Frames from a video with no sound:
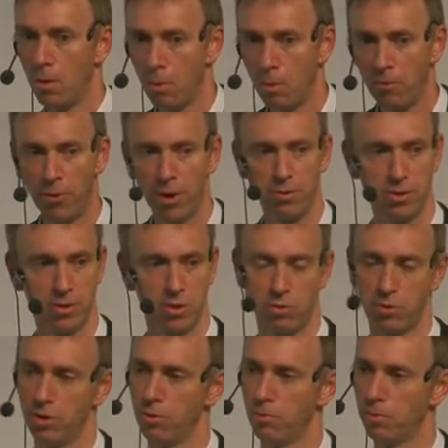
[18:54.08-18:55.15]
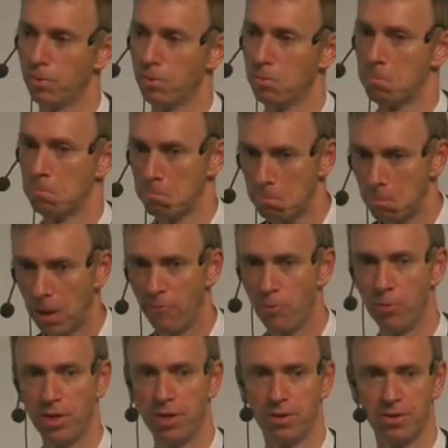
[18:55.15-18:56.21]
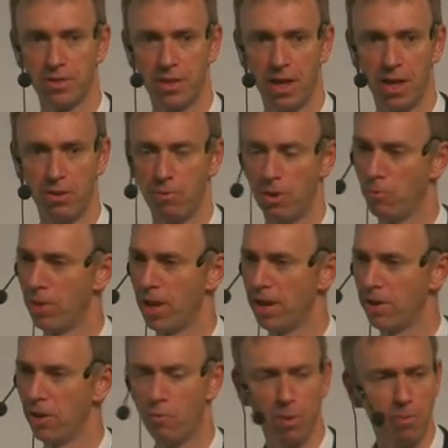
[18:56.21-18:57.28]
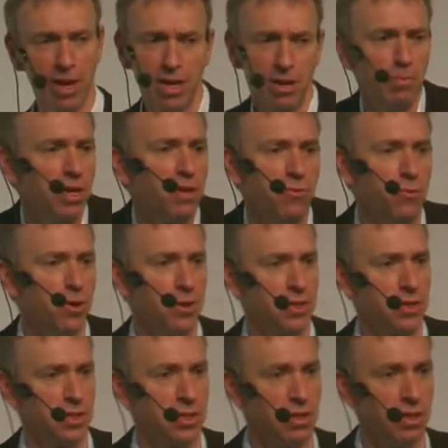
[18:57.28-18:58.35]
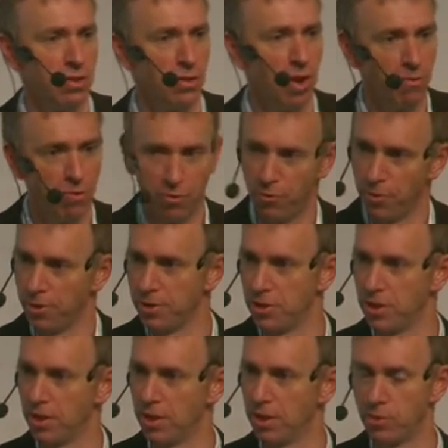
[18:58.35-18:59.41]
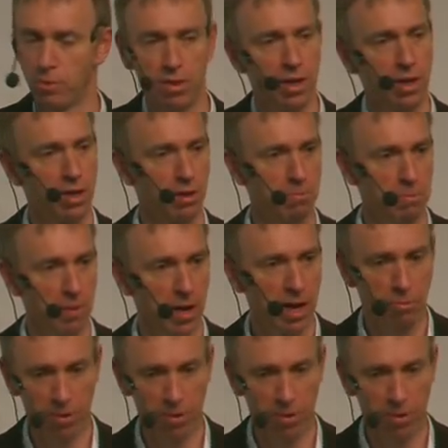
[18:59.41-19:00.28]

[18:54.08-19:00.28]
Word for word: Focus group, everybody got together and went, well, hang on, we make a big fuss of the first years when they come back.